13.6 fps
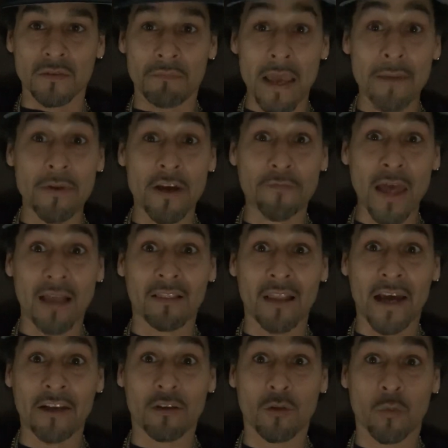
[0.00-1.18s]
Maybe if that
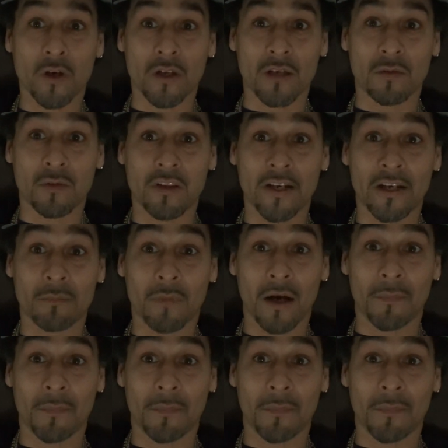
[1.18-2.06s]
lighter would have lit him